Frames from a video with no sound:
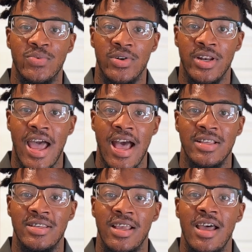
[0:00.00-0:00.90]
one
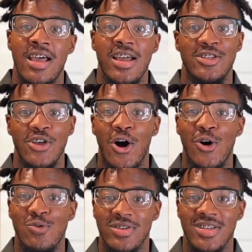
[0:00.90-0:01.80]
has its
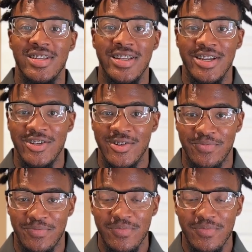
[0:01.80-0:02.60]
own distinction.